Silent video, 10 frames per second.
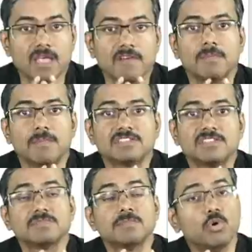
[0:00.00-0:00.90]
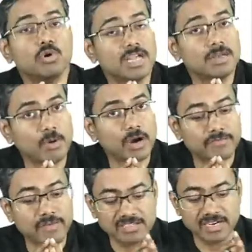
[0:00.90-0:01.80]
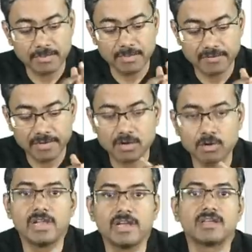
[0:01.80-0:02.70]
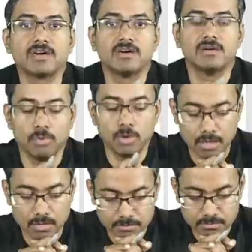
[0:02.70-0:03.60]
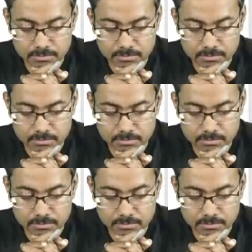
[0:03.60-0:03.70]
If the blister is more than zero point five centimeter, we call it a bulla.